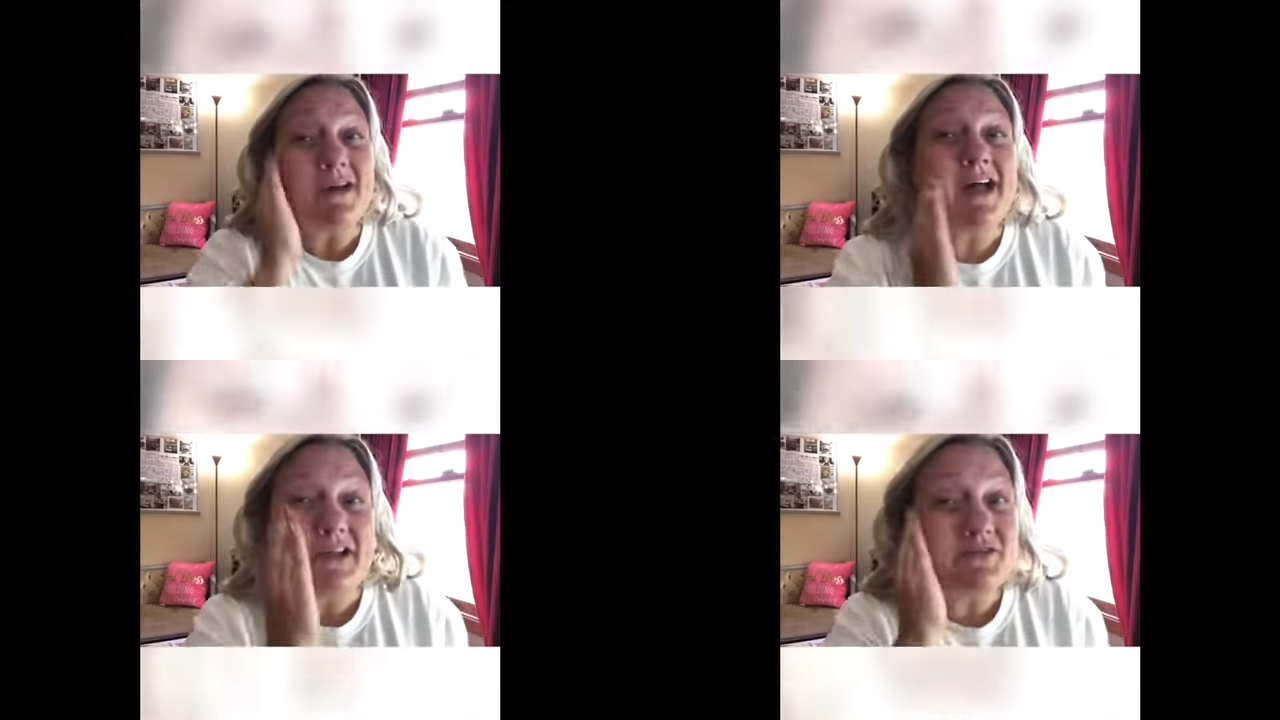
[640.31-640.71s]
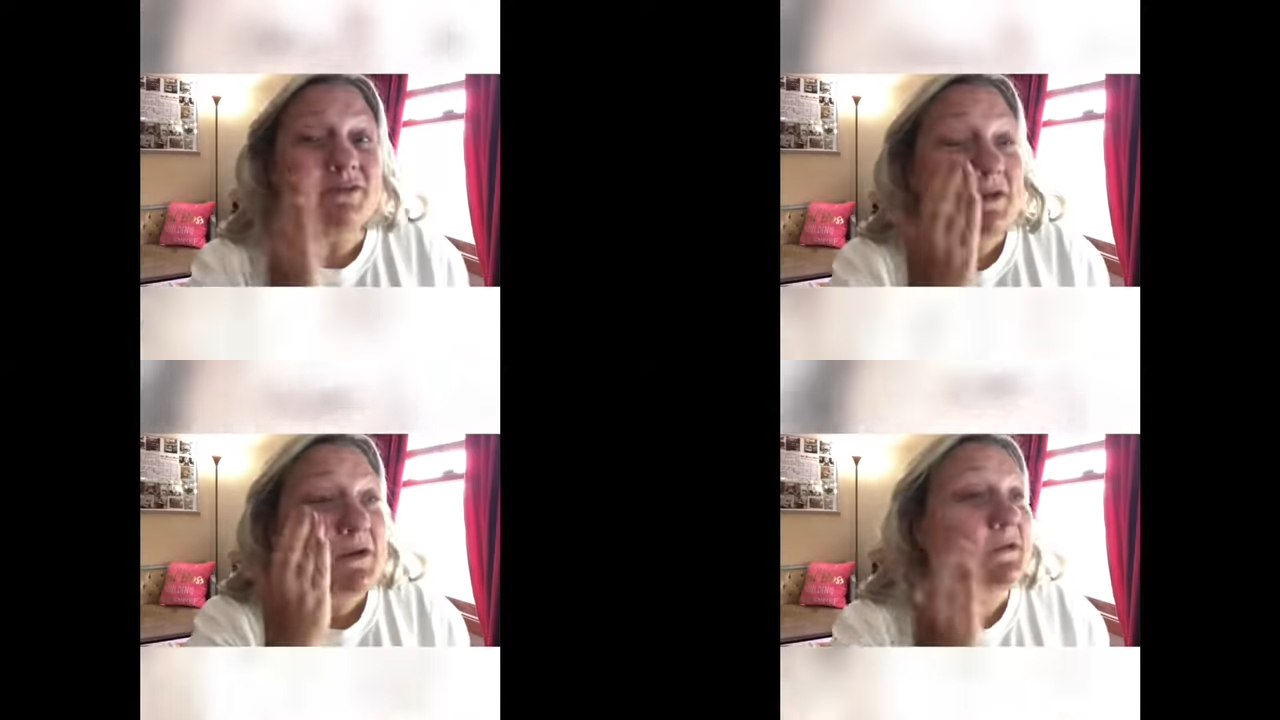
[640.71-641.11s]
I use my
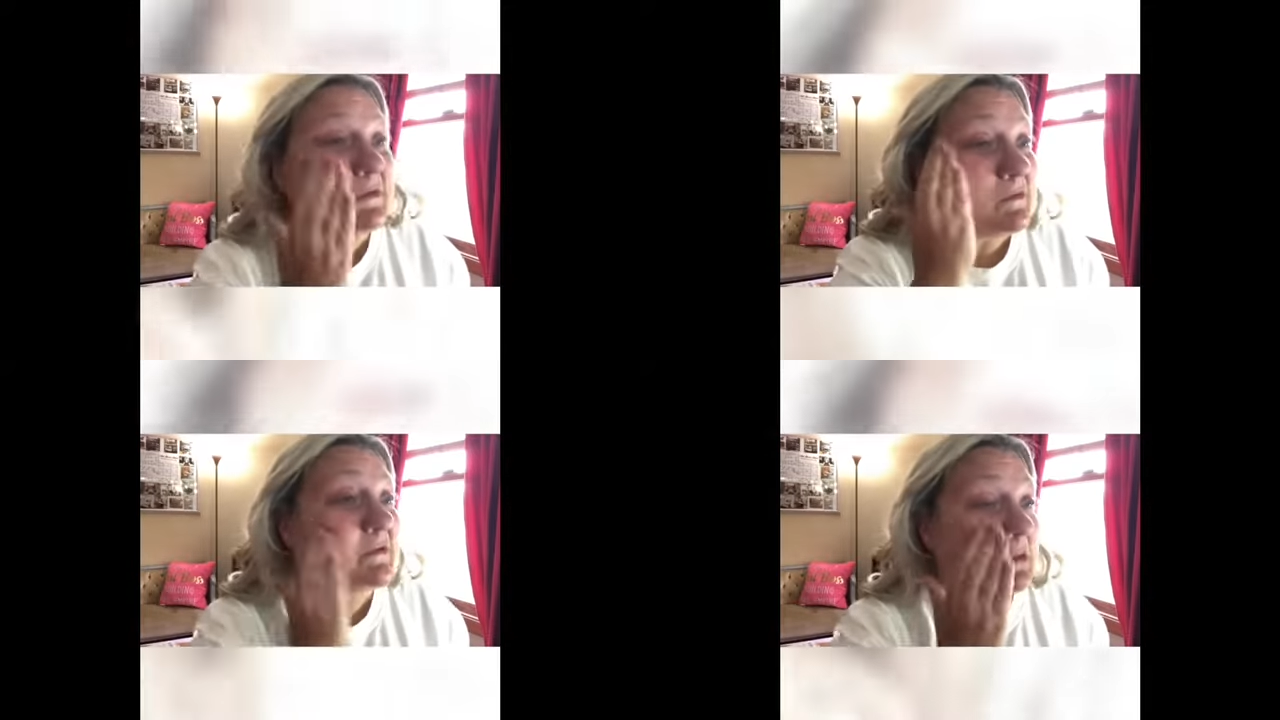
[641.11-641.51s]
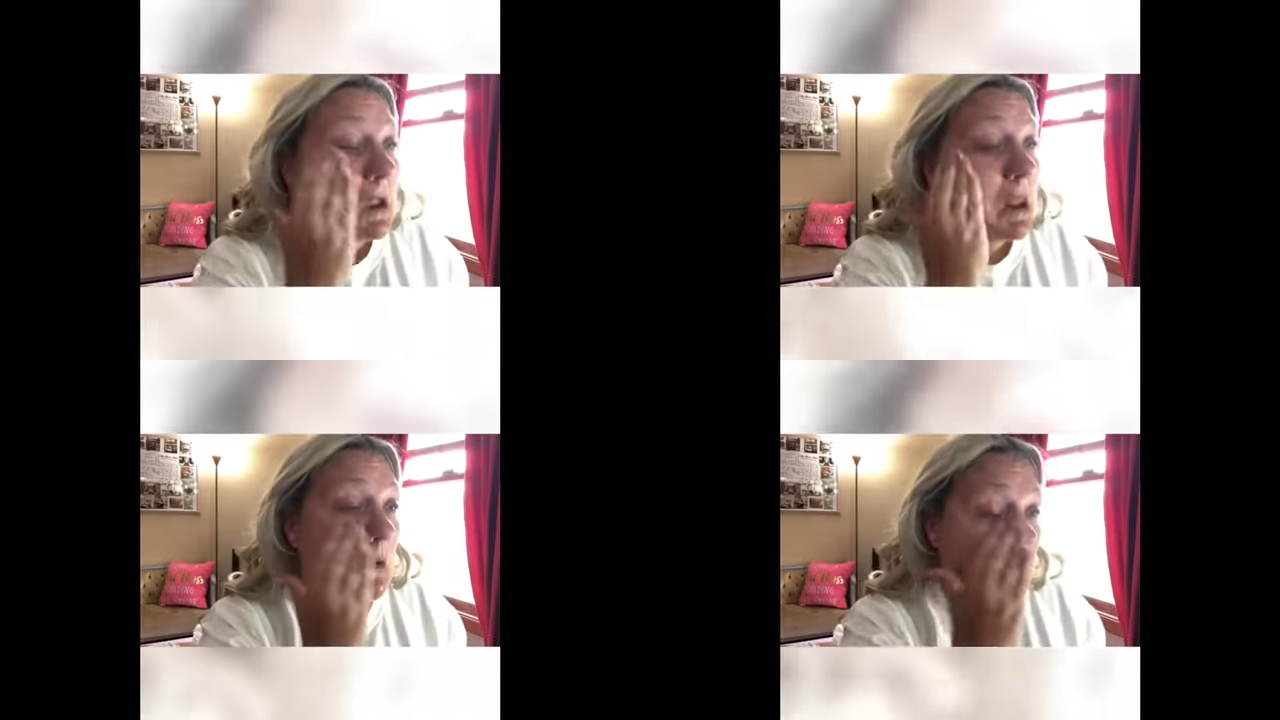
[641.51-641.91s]
fingers and just kind
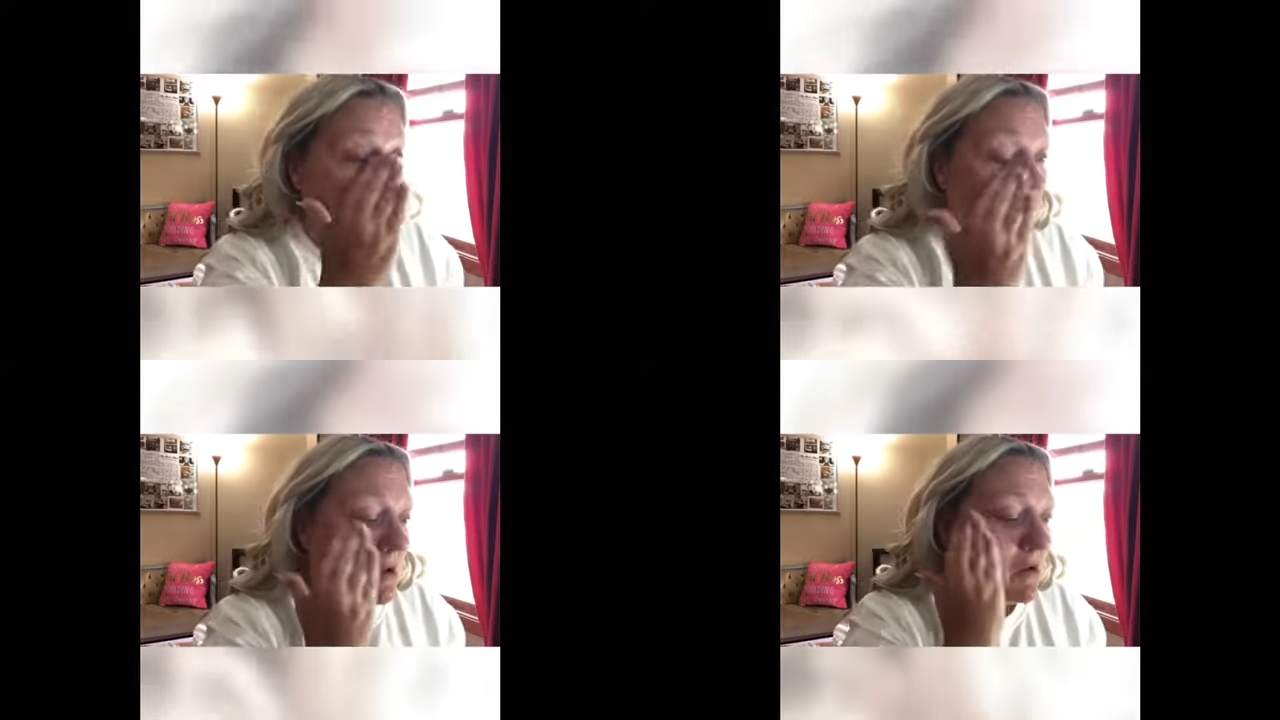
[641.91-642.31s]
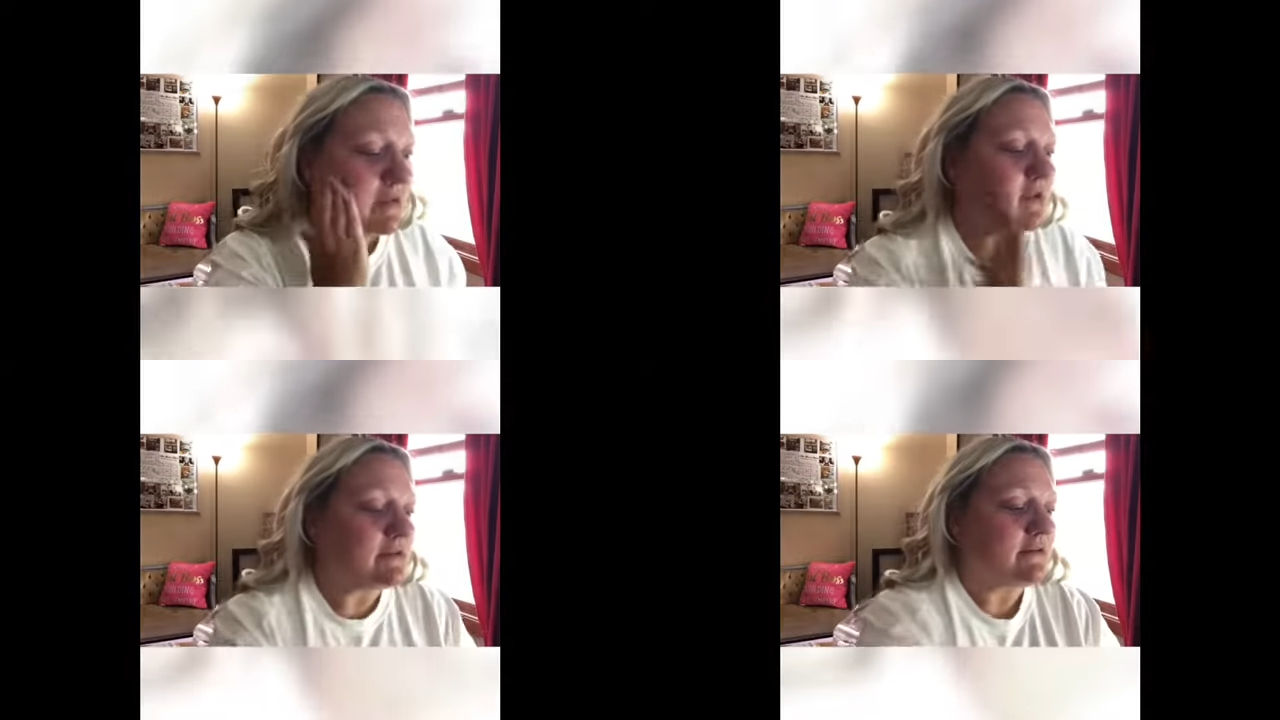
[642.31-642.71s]
of rub it all in.